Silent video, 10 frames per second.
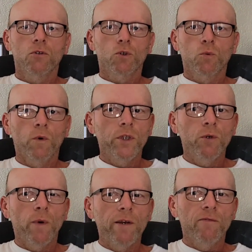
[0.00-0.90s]
So what are you
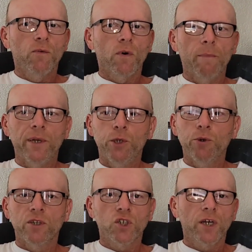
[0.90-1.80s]
waiting for? I mean, you
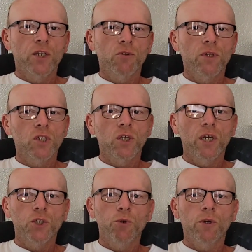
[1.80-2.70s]
can schedule these
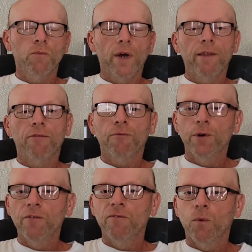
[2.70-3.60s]
things. You can write
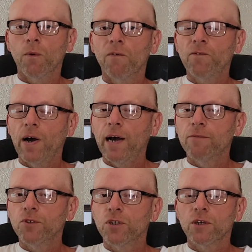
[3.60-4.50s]
3, 4, 5,
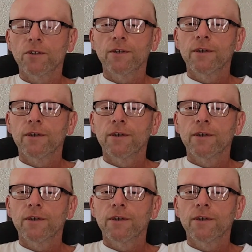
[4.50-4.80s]
6.